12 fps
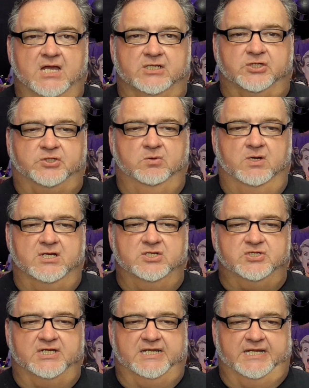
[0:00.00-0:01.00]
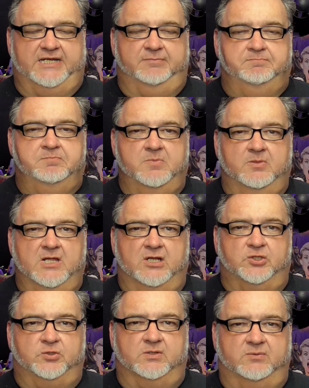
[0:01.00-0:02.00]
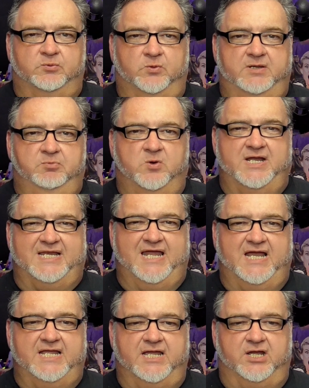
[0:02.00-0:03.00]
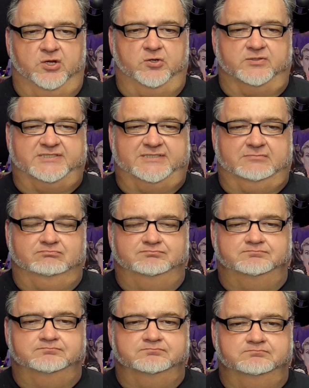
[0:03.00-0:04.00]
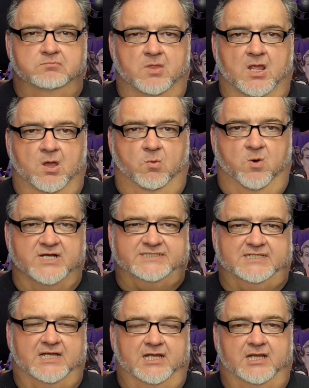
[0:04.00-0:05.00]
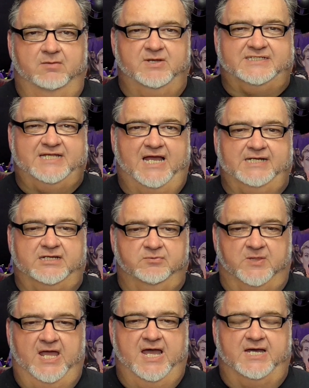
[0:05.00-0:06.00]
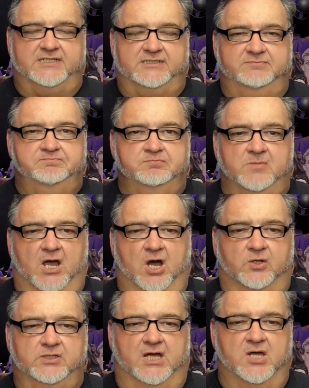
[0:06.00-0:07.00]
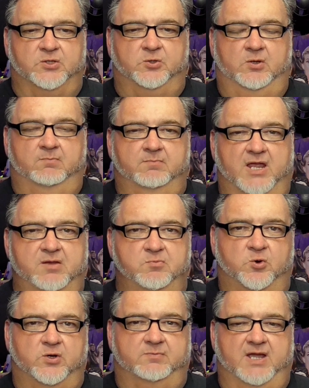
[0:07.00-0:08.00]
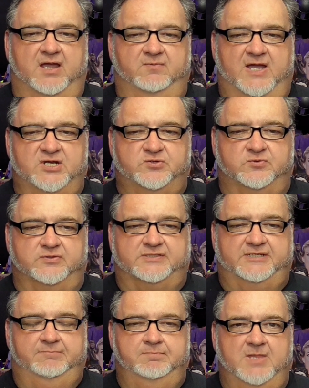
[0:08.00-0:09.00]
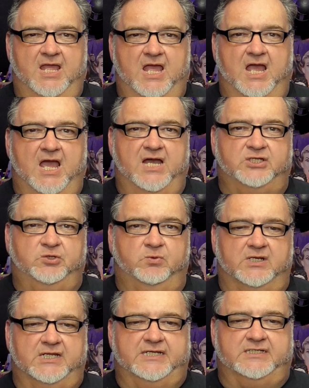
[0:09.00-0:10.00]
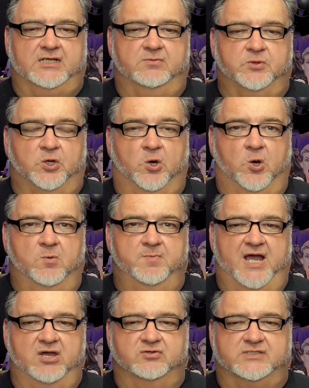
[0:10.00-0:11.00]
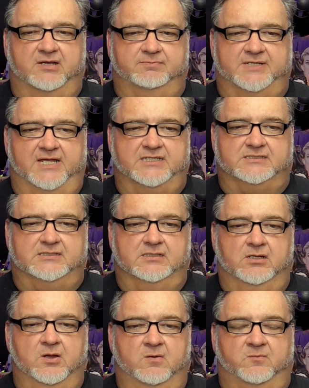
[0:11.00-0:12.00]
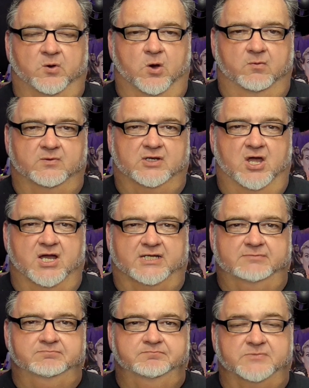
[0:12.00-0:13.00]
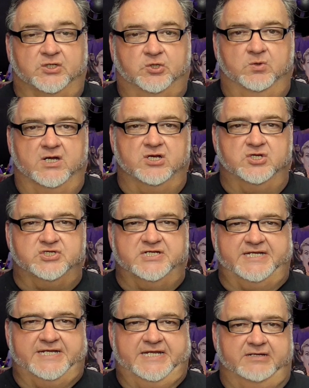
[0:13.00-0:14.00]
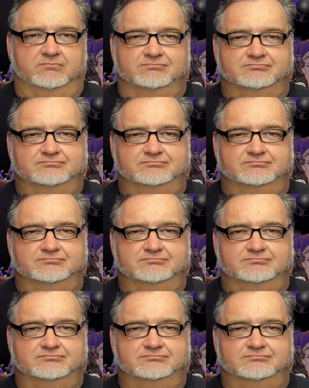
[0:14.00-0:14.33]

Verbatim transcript: the 200 GE to 3.9 GHz. Once MSI did that, all the other mainboard manufacturers had to release their own BIOS updates for overclocking the 200 GE.